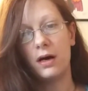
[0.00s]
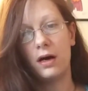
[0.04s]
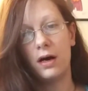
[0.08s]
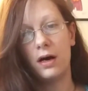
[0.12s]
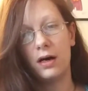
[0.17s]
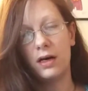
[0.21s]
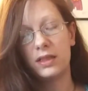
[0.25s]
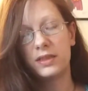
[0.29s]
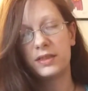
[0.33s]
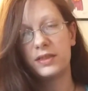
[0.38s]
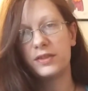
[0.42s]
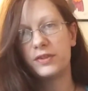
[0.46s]

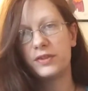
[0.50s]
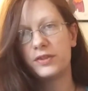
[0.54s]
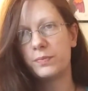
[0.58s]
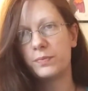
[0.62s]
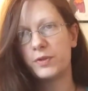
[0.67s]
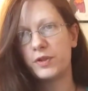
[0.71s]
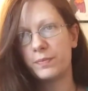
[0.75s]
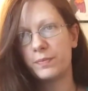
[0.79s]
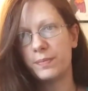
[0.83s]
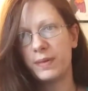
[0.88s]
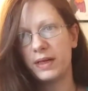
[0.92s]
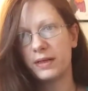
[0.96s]
Autism
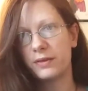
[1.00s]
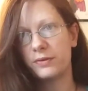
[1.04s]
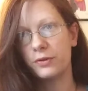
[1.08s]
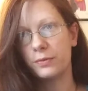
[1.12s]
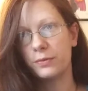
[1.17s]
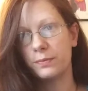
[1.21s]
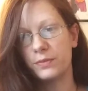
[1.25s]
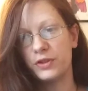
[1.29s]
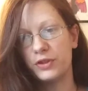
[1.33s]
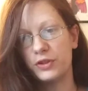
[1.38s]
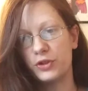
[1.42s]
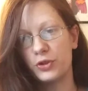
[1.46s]

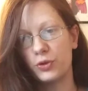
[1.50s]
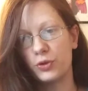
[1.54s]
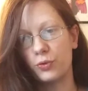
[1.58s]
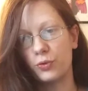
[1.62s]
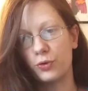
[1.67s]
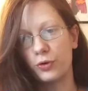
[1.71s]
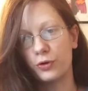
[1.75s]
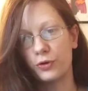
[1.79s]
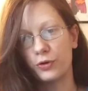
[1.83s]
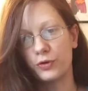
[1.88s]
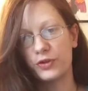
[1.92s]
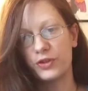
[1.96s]
spectrum
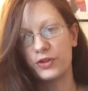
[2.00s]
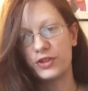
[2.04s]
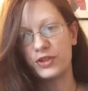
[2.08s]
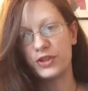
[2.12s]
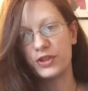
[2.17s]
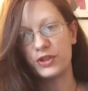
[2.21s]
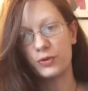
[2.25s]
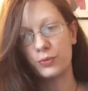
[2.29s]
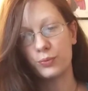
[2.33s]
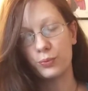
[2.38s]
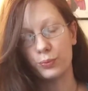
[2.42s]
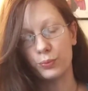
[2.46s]
disorder, this
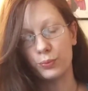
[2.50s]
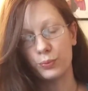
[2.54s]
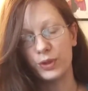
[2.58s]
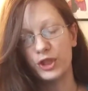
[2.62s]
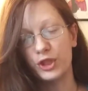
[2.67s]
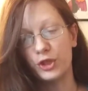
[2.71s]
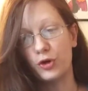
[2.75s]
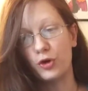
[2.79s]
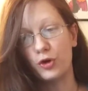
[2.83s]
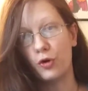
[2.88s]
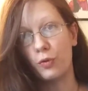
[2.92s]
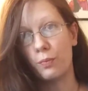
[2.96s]
is a
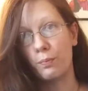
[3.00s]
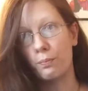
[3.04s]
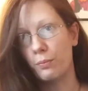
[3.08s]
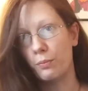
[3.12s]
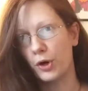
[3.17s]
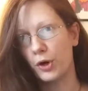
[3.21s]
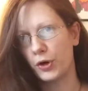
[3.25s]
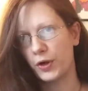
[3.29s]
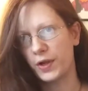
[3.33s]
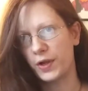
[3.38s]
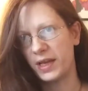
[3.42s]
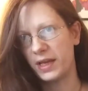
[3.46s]
real
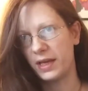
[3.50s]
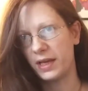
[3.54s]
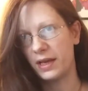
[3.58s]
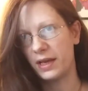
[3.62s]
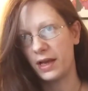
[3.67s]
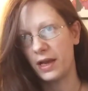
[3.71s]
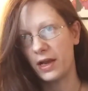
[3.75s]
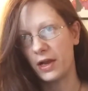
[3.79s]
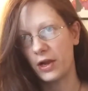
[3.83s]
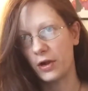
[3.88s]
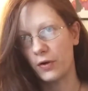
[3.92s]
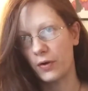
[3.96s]
murky
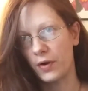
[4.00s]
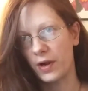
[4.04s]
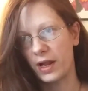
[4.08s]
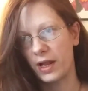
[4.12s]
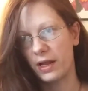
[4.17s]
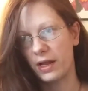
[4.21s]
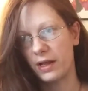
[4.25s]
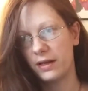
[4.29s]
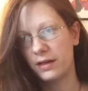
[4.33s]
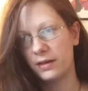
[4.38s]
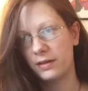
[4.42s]
area